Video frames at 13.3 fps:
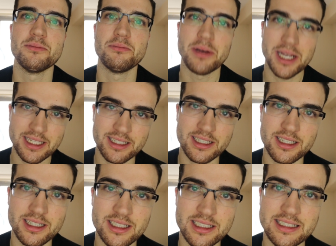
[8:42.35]

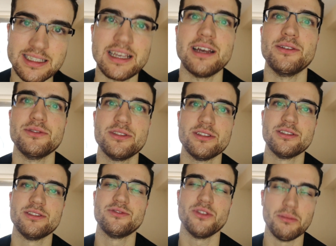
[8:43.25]
better sound
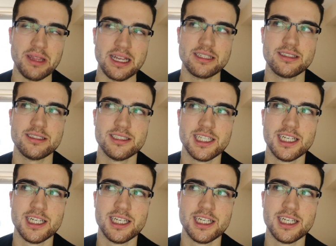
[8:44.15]
from that.